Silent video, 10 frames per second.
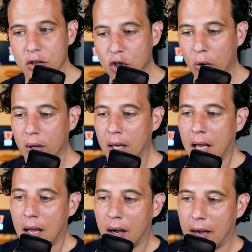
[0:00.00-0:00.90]
So
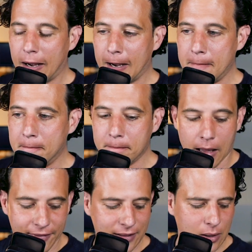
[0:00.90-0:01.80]

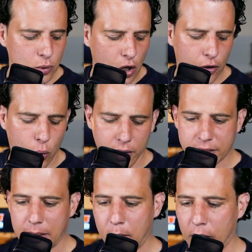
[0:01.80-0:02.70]
I think that was all the
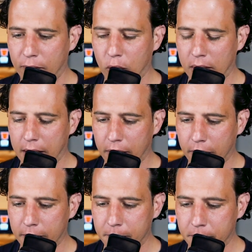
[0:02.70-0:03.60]
questions. Let me review it
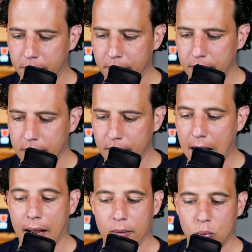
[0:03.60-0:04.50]
here.
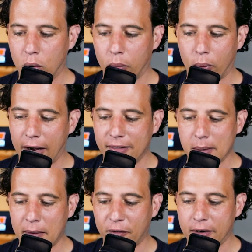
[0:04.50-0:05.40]
Yeah, what I think
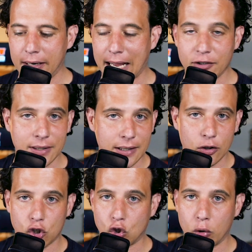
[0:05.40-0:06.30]
about funded accounts, I think
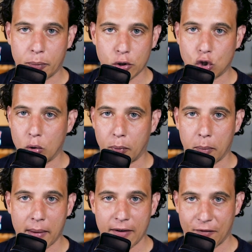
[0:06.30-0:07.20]
they're super, super
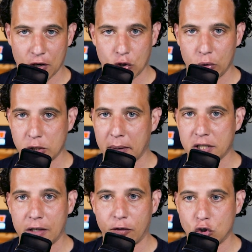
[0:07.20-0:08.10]
beneficial,
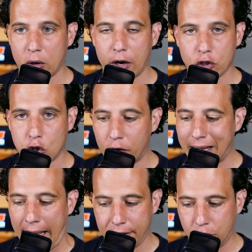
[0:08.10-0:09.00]
especially for traders
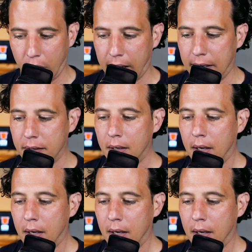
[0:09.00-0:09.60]
learning how to trade.